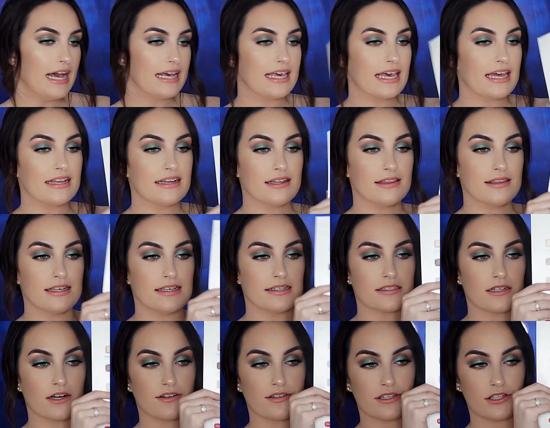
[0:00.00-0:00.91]
Again,
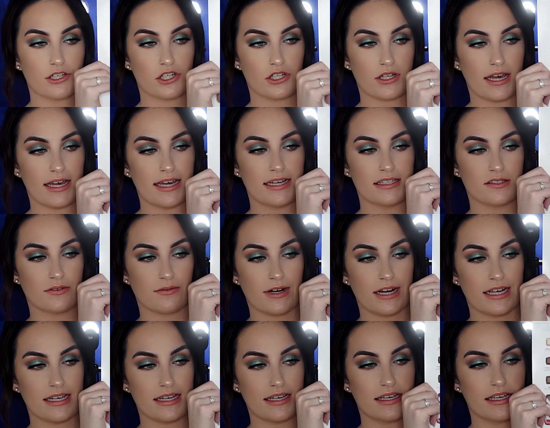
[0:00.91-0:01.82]
these are the shades
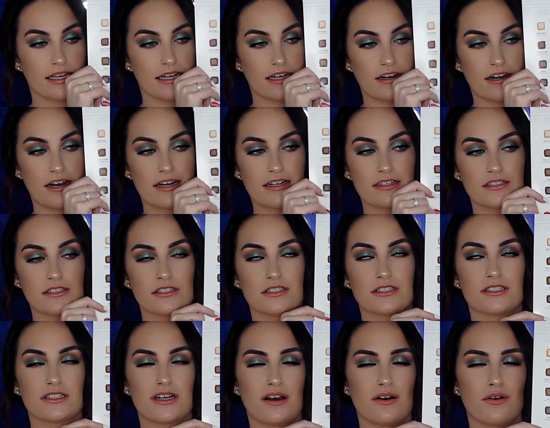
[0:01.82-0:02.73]
right here. It is
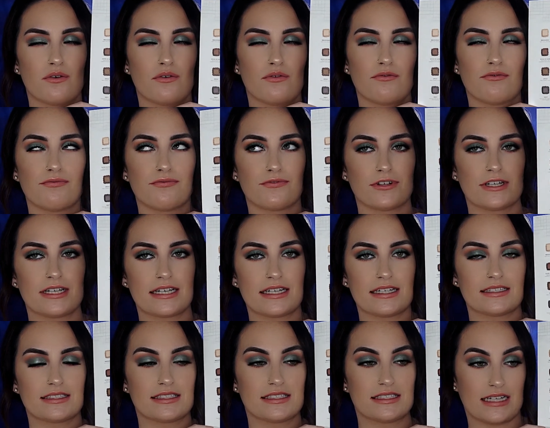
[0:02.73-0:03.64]
so
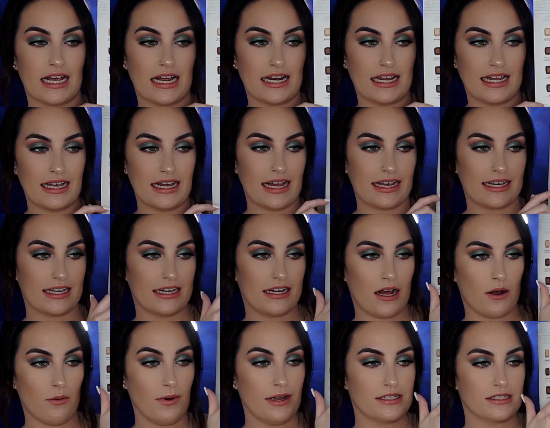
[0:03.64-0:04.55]
freaking stunning. I
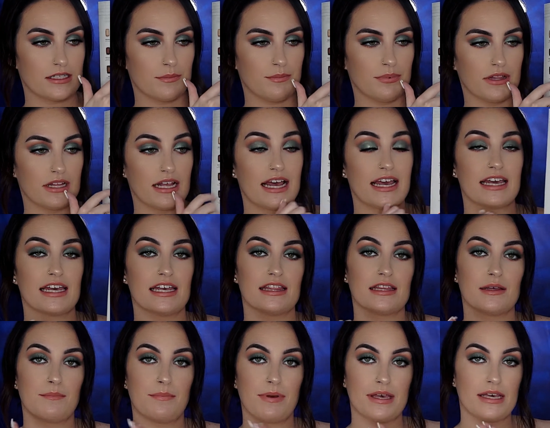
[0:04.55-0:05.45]
cannot wait to play
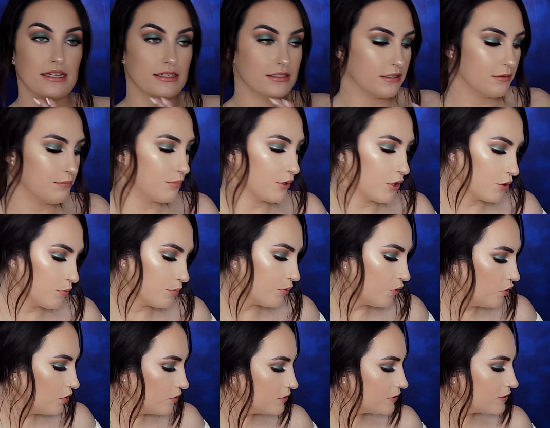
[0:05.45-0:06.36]
in the pinks and
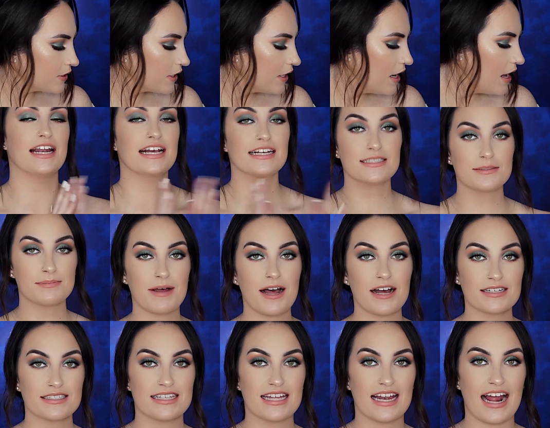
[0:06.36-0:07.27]
purples. The next
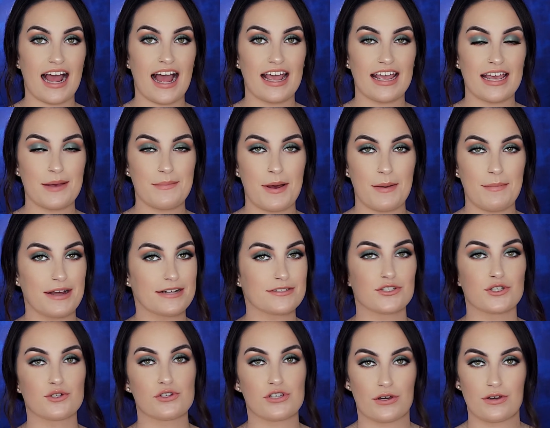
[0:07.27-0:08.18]
box that I am about
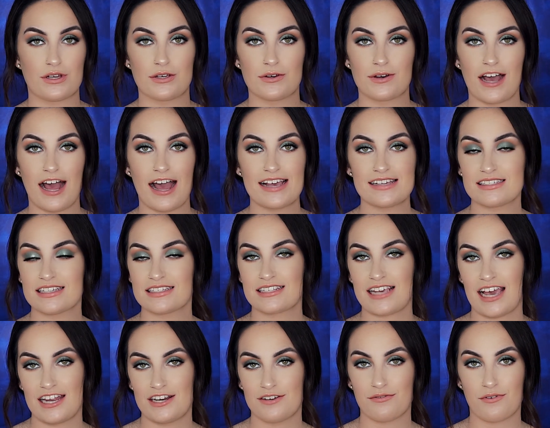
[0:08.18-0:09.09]
to show you guys is
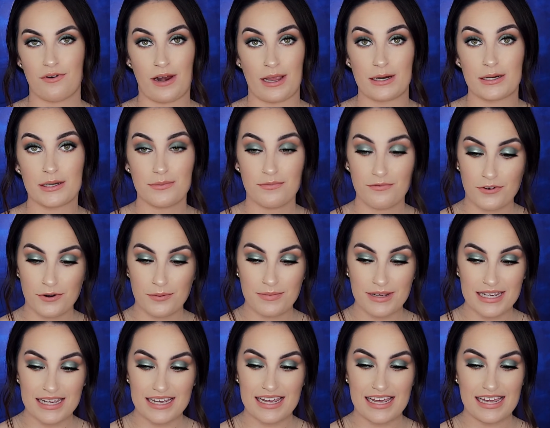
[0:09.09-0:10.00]
kind of random for
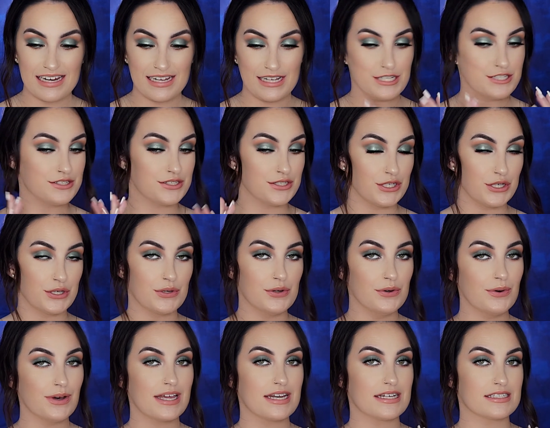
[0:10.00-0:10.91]
me. It is
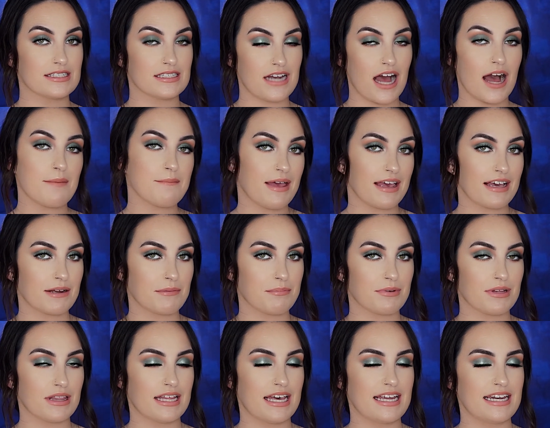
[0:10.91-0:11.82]
new. It is not makeup
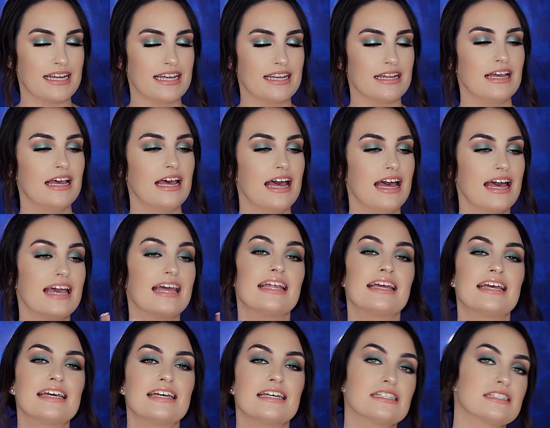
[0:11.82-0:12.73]
related. It
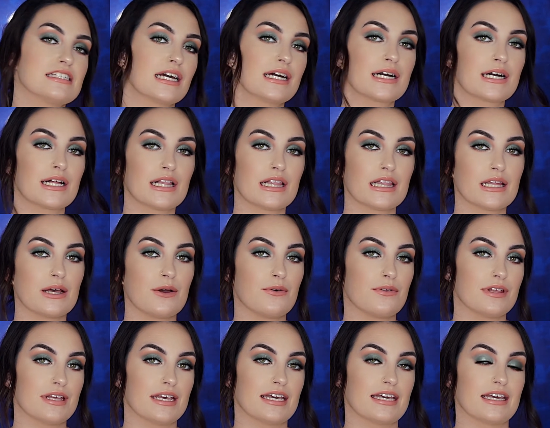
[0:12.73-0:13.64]
is
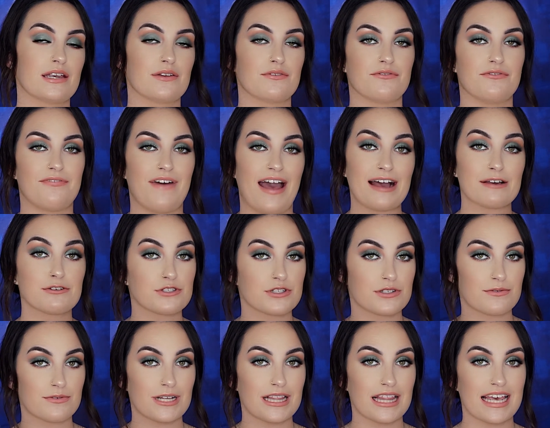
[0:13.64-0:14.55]
clothing and
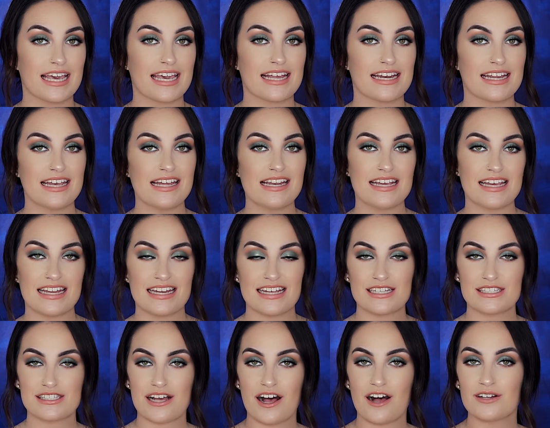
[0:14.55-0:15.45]
fashion related. It
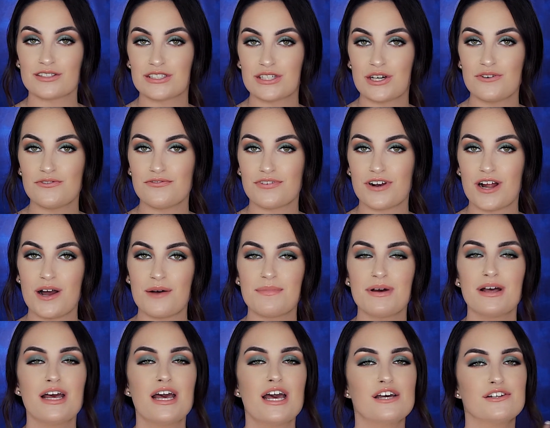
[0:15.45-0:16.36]
is also
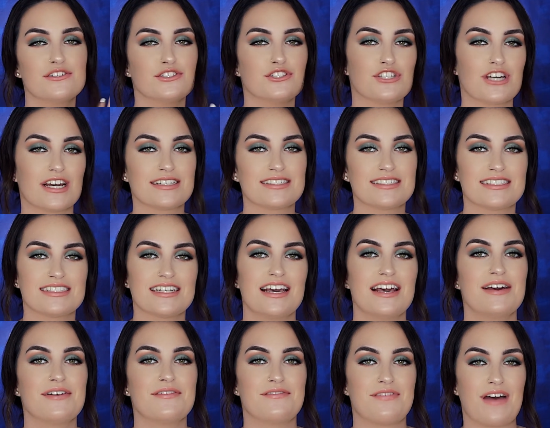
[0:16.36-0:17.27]
from Just
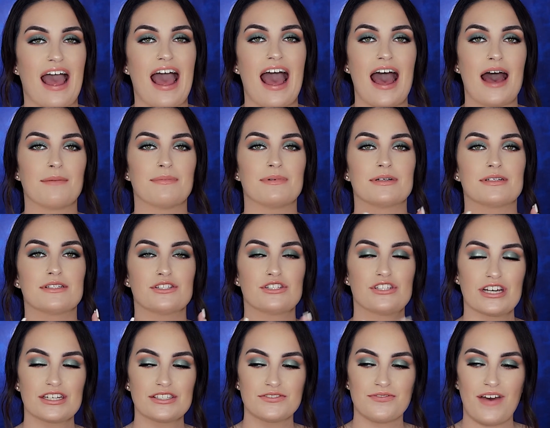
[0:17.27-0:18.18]
Fab,
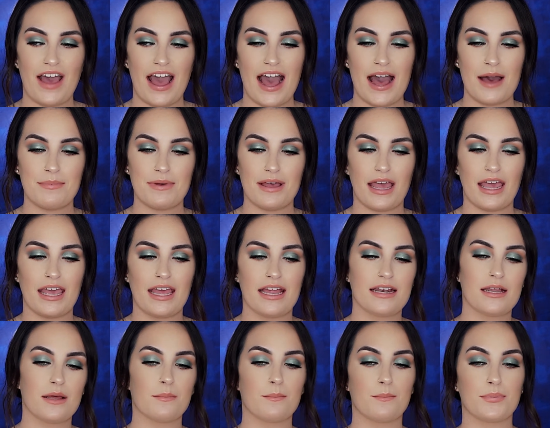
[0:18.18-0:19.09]
Just Fab,
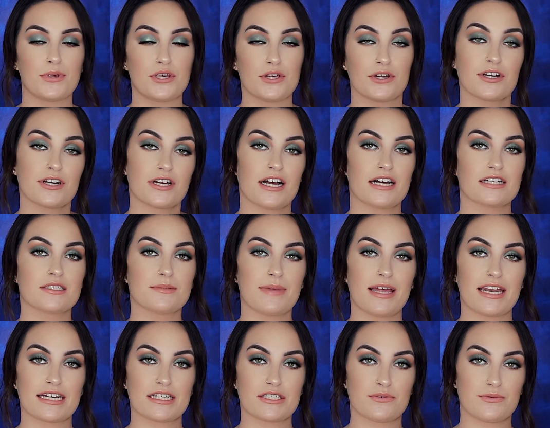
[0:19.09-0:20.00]
and Pure
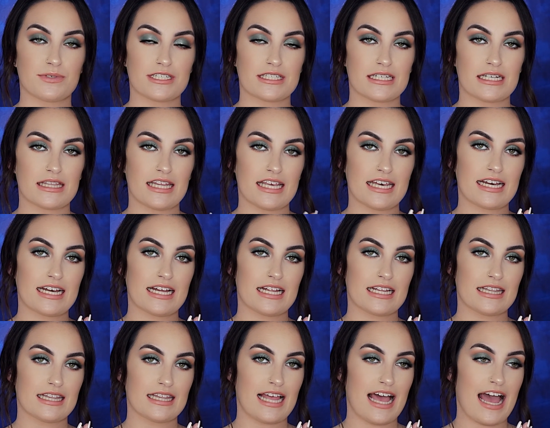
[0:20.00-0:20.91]
Cosmetics recently
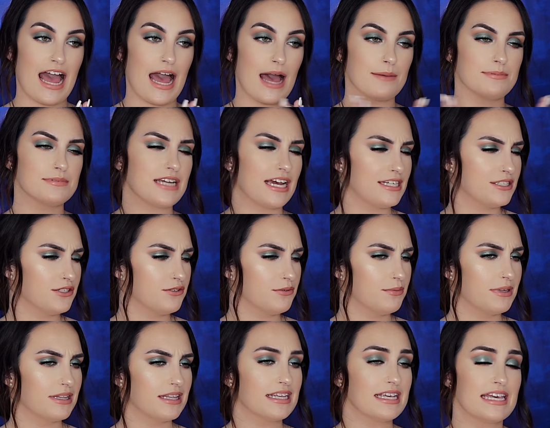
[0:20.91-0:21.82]
collabed, I do
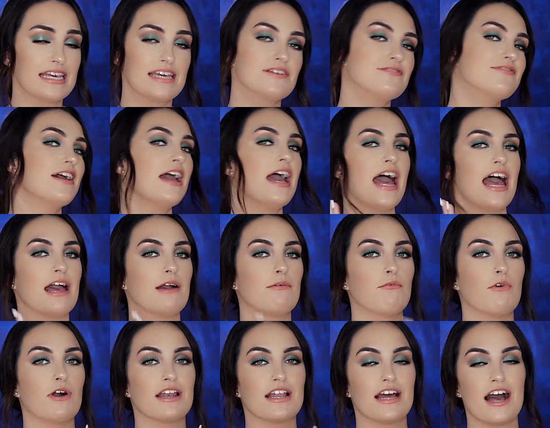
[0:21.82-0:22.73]
believe,
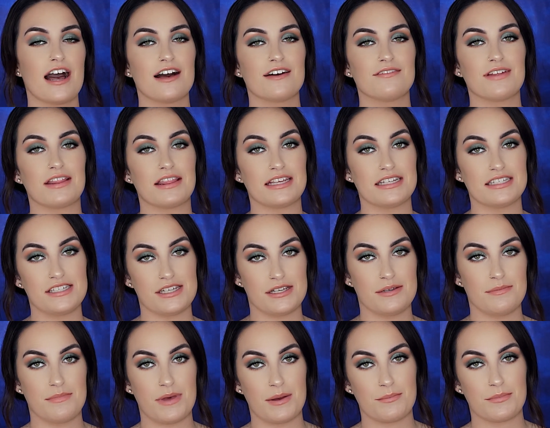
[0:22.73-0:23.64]
and one of the
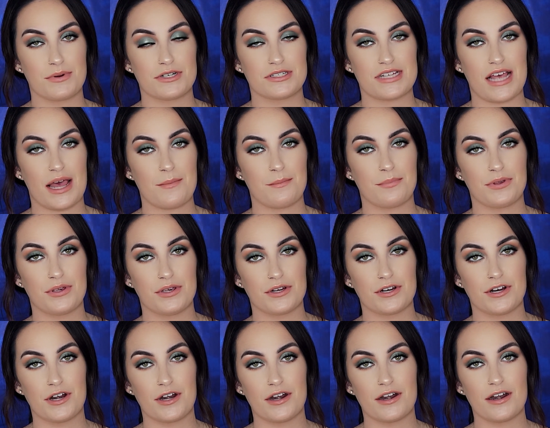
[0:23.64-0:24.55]
team members at
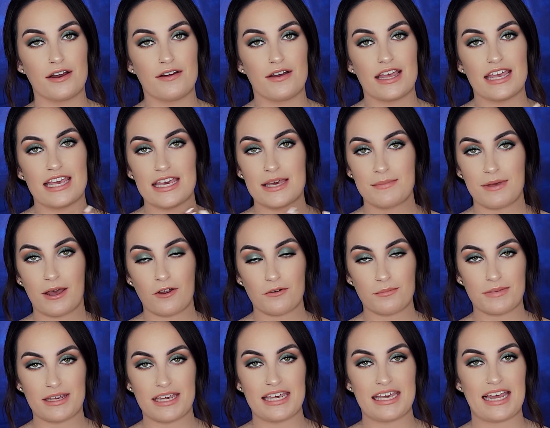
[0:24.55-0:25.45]
Pure
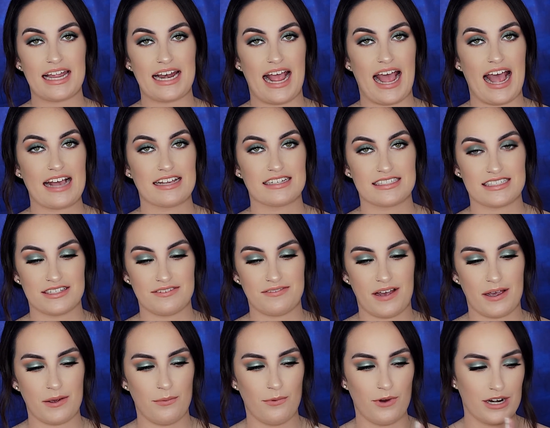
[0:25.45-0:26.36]
emailed me and asked
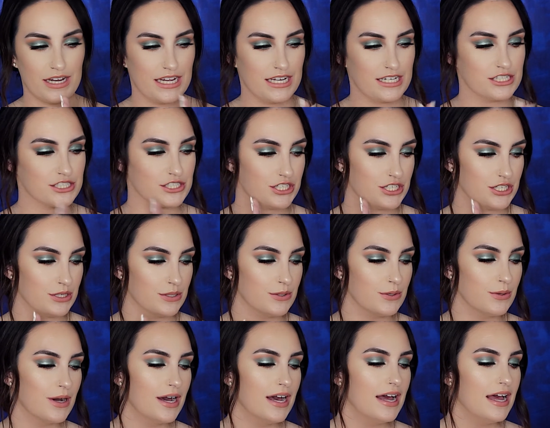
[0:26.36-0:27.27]
if I wanted
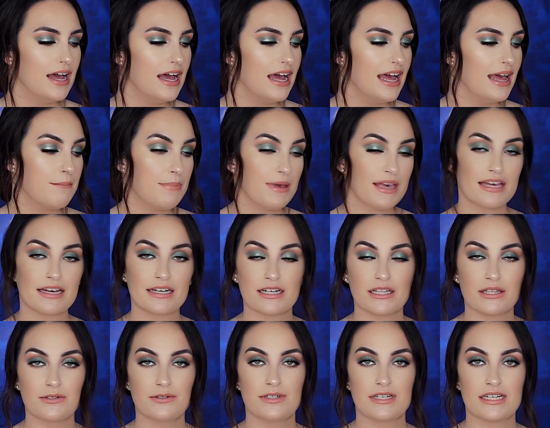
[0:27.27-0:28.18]
to be
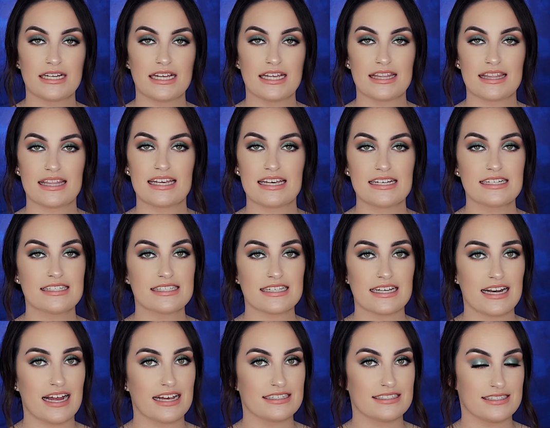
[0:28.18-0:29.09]
included in this,
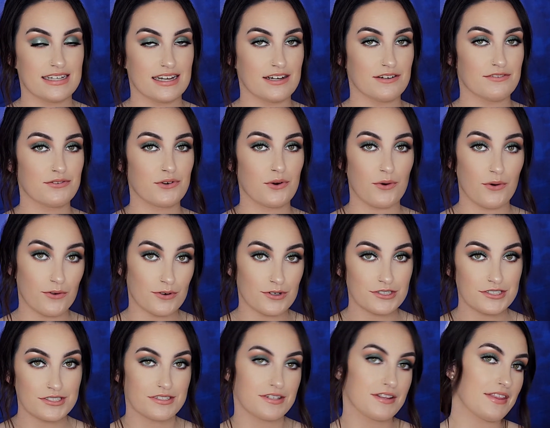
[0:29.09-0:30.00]
and I said, of
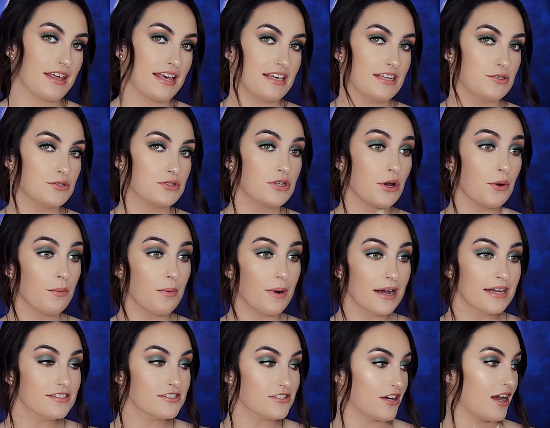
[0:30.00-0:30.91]
course, thank you so
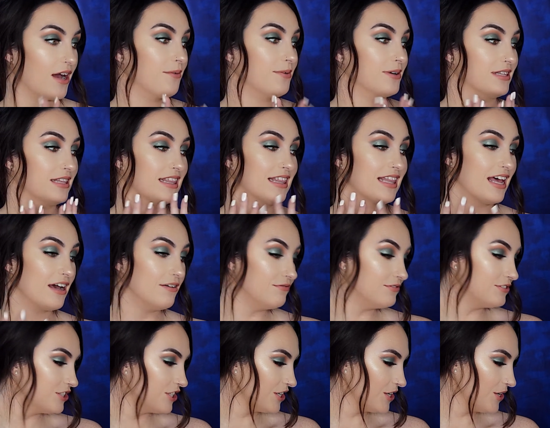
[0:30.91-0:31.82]
much, I would
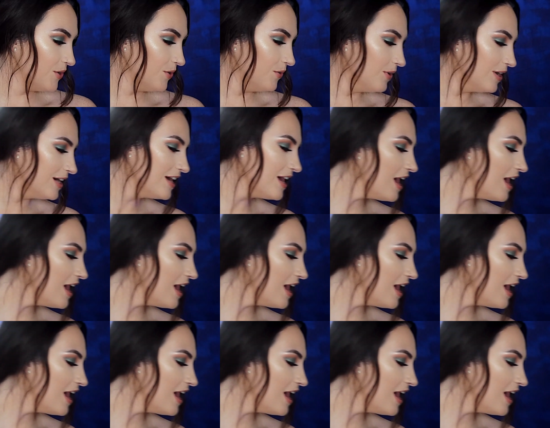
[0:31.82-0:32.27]
love to.